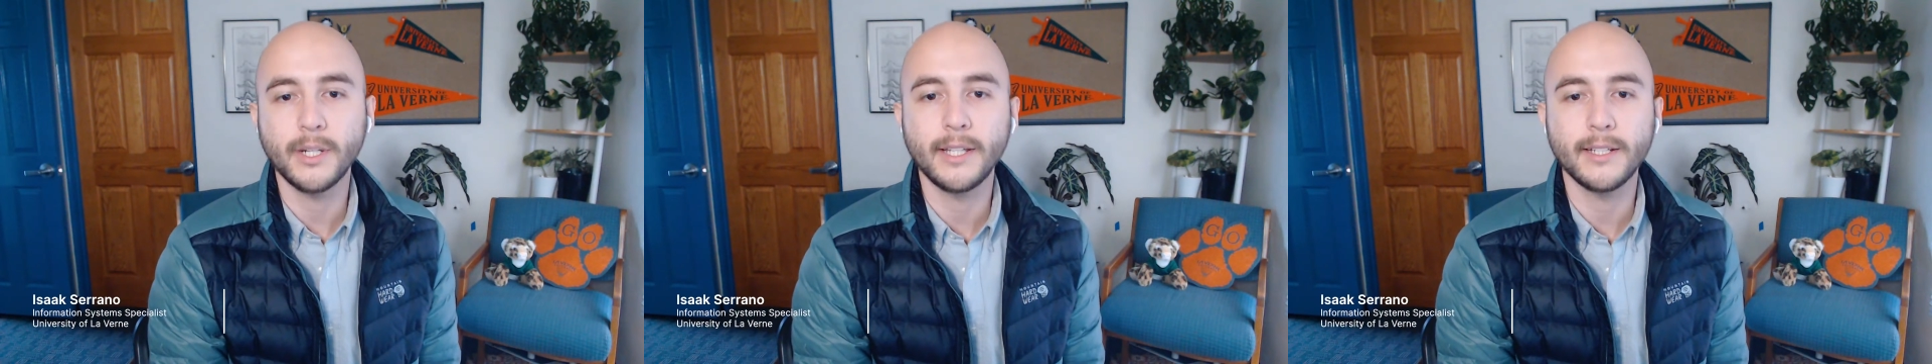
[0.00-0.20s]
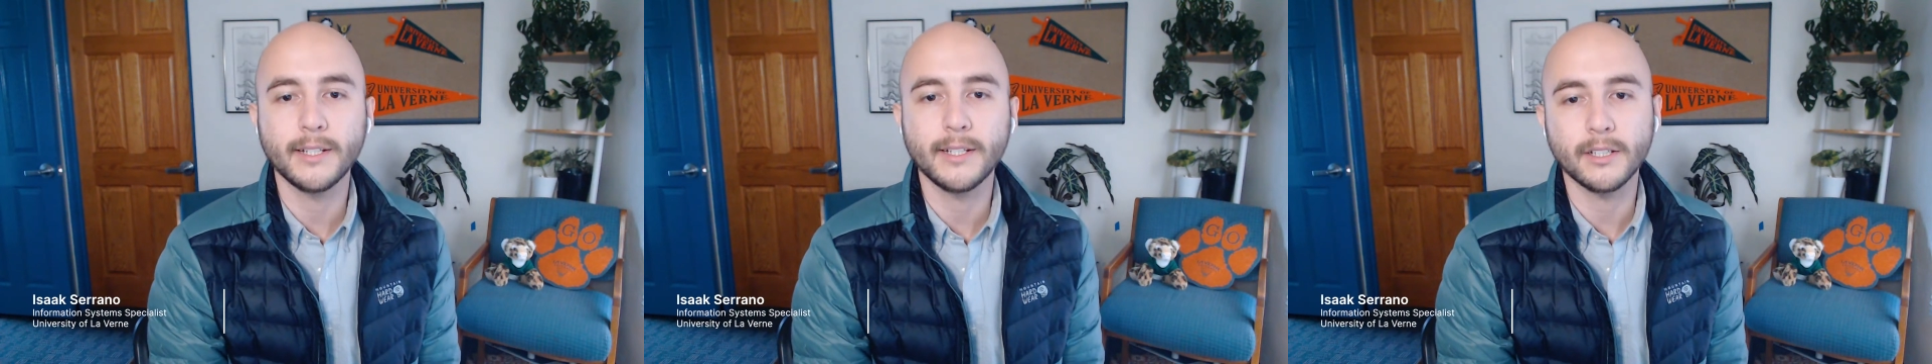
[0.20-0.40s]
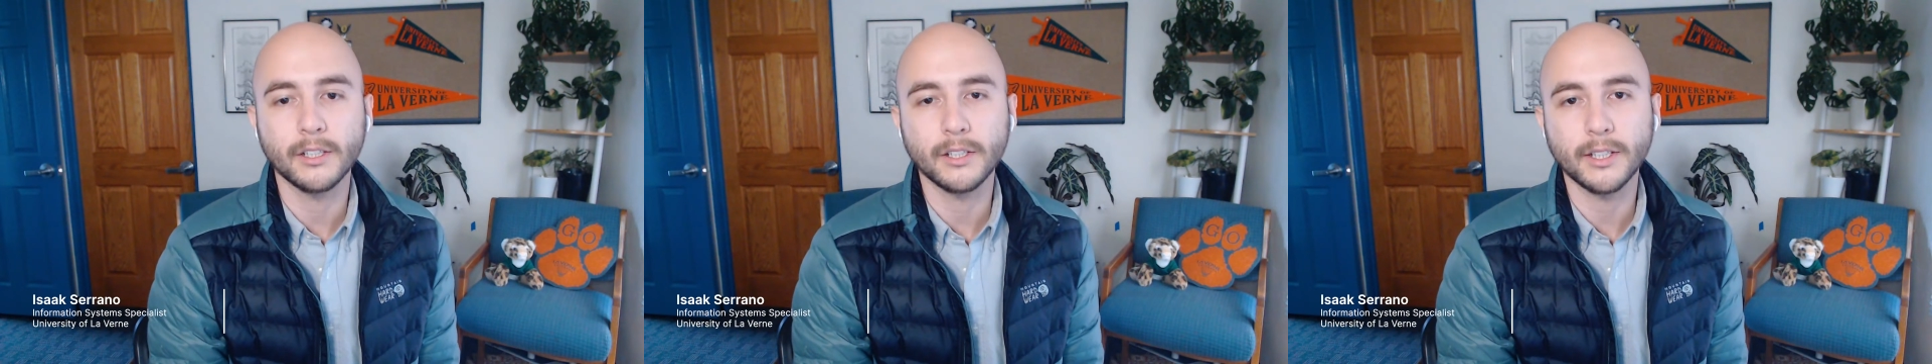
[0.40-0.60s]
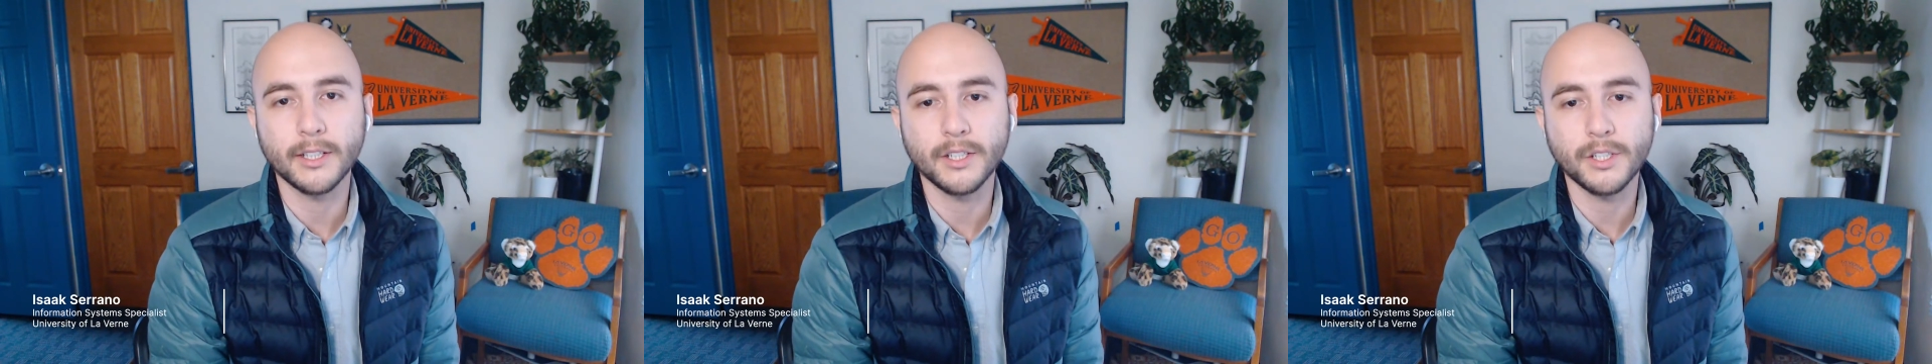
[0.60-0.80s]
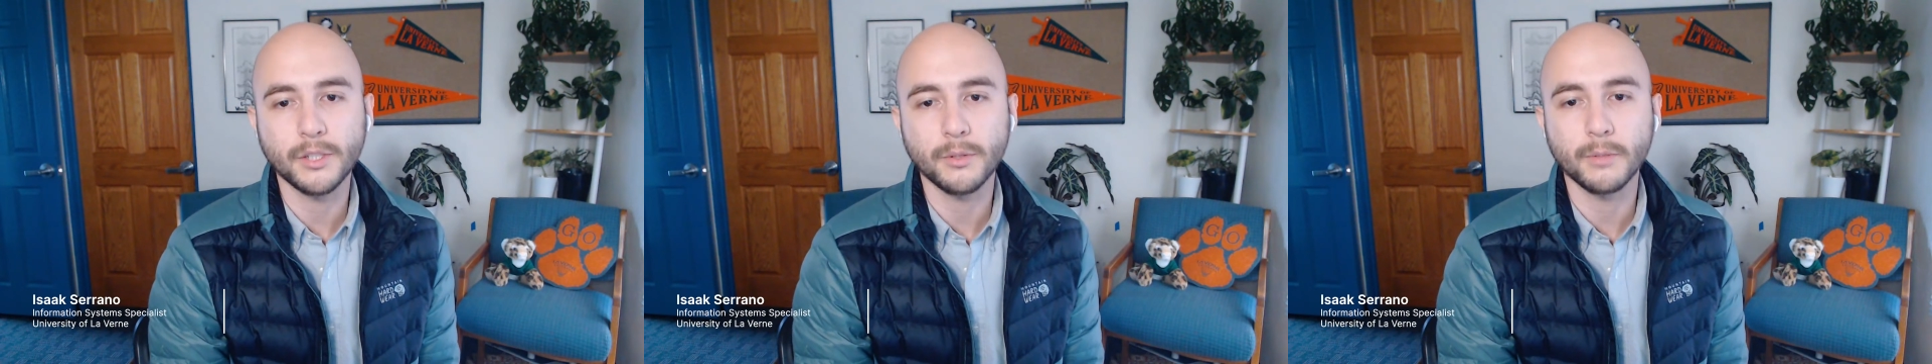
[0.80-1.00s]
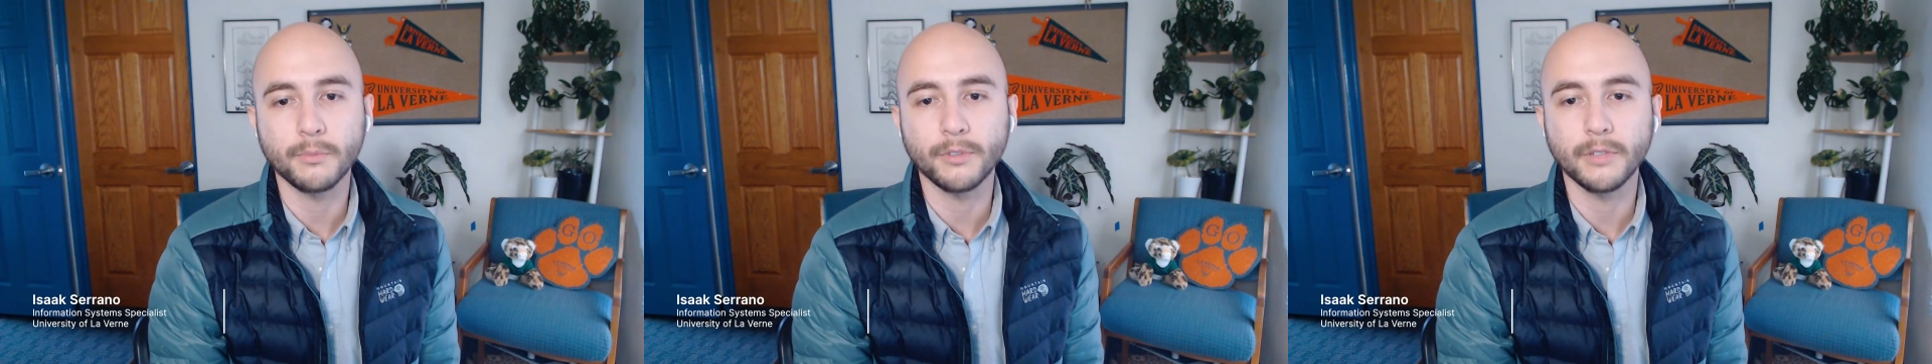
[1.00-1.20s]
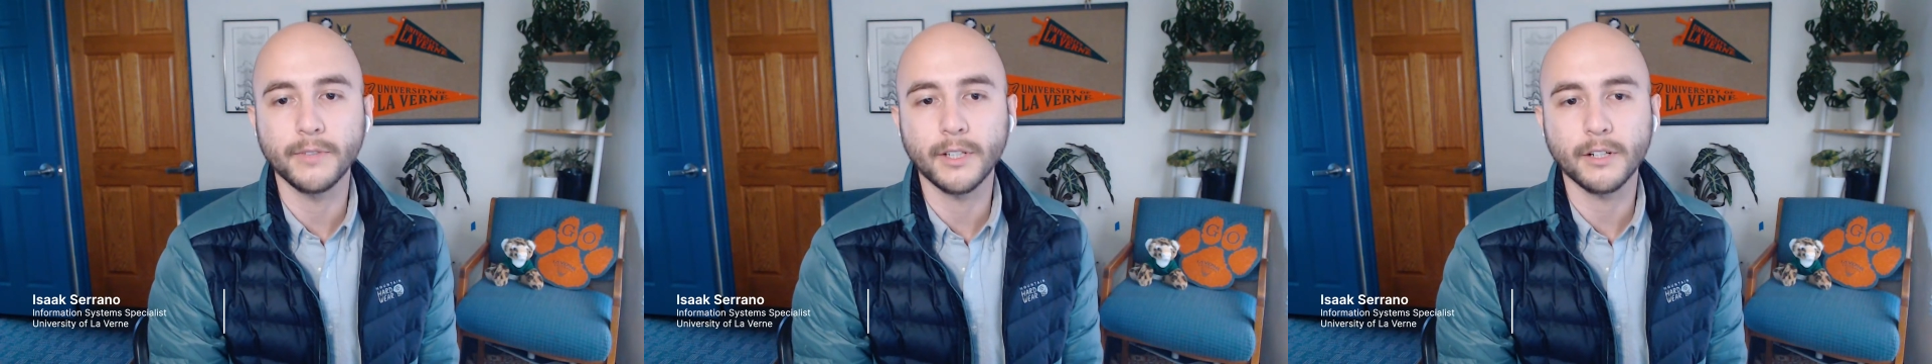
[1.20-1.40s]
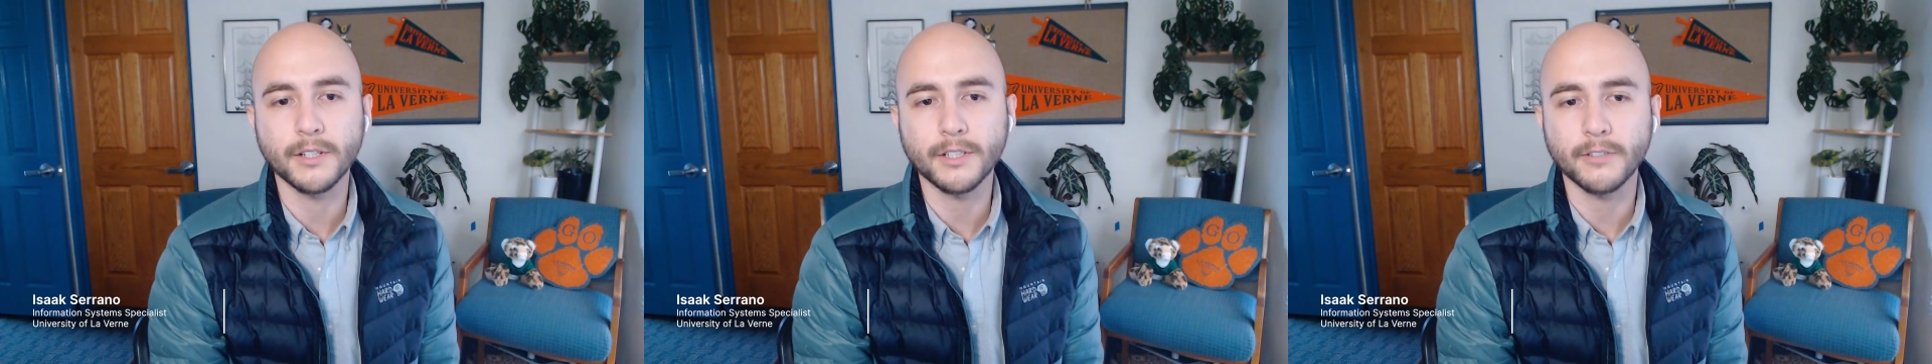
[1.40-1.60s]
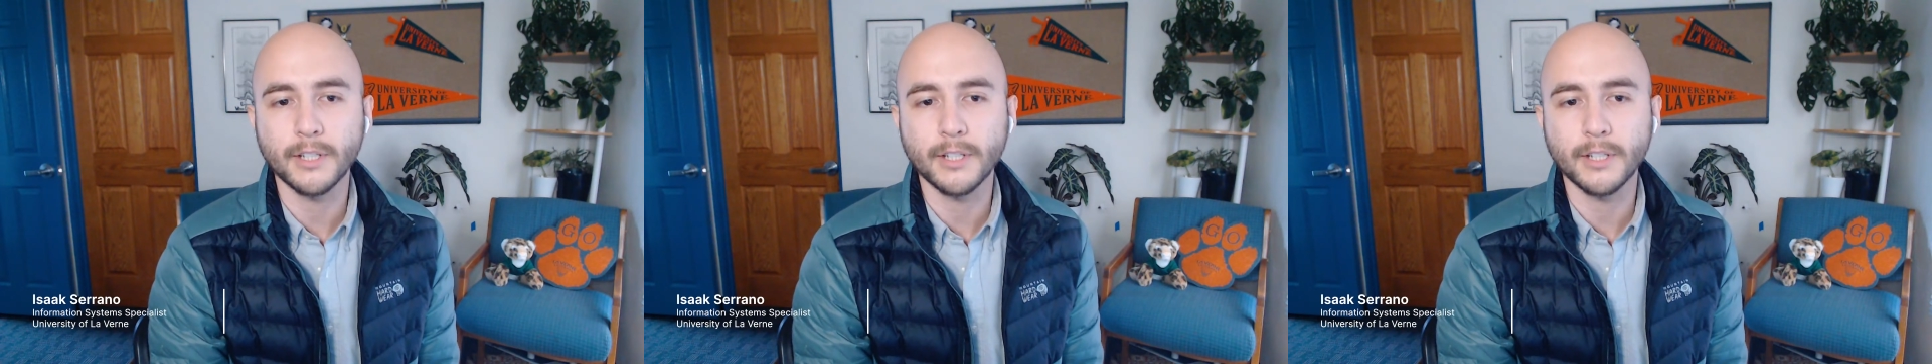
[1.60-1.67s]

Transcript: we needed to look into improving our